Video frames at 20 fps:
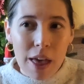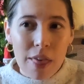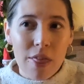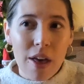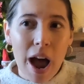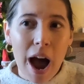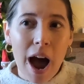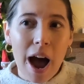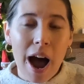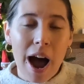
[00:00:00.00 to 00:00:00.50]

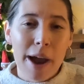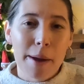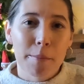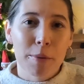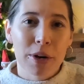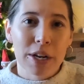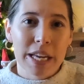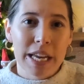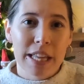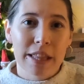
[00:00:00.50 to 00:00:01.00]
that I'm
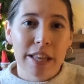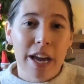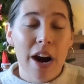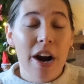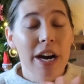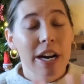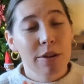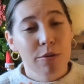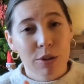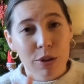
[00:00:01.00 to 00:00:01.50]
putting in there,
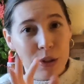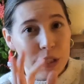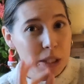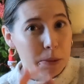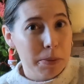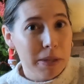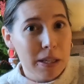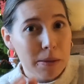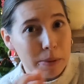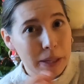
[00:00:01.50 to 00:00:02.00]
and if we're going to
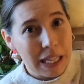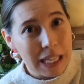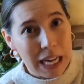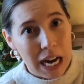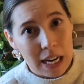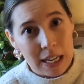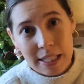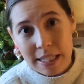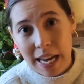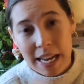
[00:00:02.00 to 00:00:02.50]
be completely
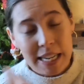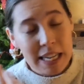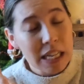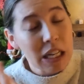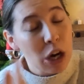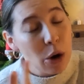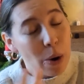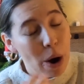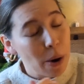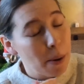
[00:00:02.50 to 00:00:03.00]
honest, I
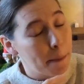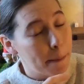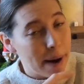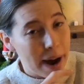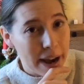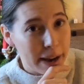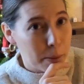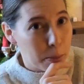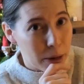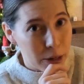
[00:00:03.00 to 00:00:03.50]
didn't go out and
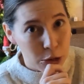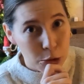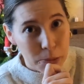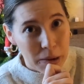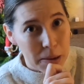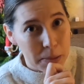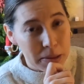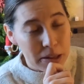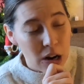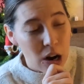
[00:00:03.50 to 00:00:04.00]
buy a brand new
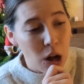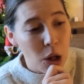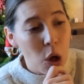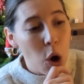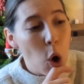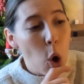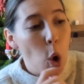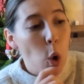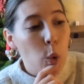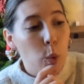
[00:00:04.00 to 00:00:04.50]
baby doll.
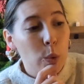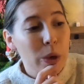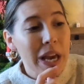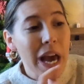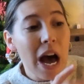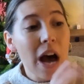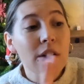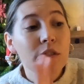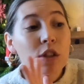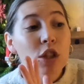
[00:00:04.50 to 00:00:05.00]
We
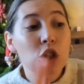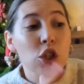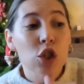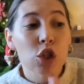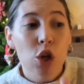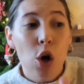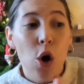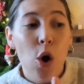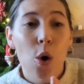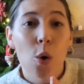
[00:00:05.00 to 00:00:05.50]
have
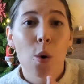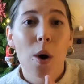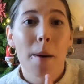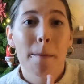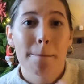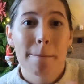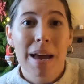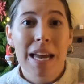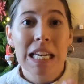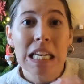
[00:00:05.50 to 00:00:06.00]
so
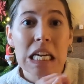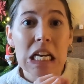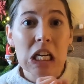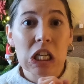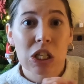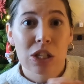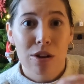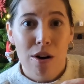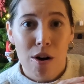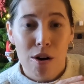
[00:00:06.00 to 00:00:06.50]
many
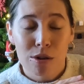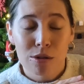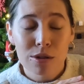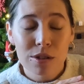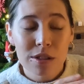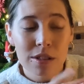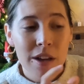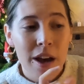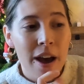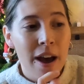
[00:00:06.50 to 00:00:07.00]

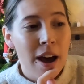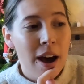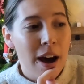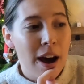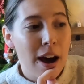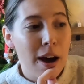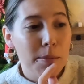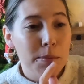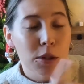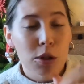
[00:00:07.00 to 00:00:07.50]
dolls,
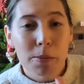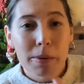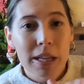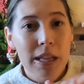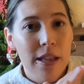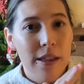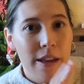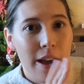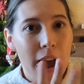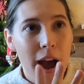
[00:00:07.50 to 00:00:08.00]
so many
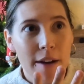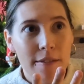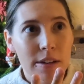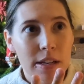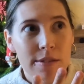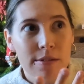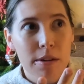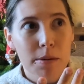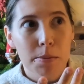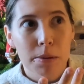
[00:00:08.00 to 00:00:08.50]
that they haven't
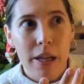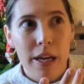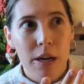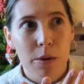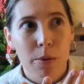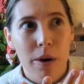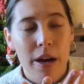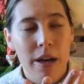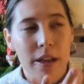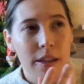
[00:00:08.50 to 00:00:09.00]
even played
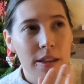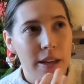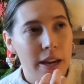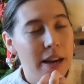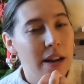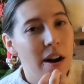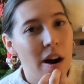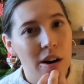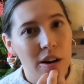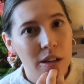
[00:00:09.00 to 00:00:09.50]
with
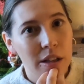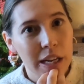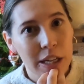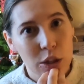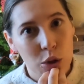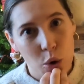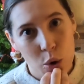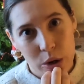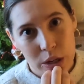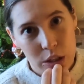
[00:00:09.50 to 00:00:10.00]
in our like
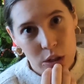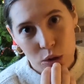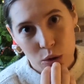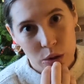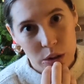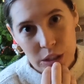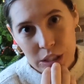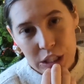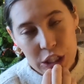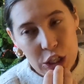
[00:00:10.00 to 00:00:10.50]
toy
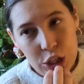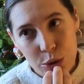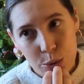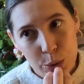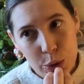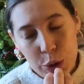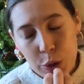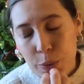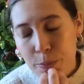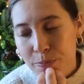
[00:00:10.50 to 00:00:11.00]
storage
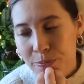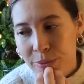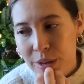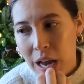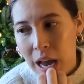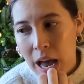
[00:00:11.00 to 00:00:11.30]
room.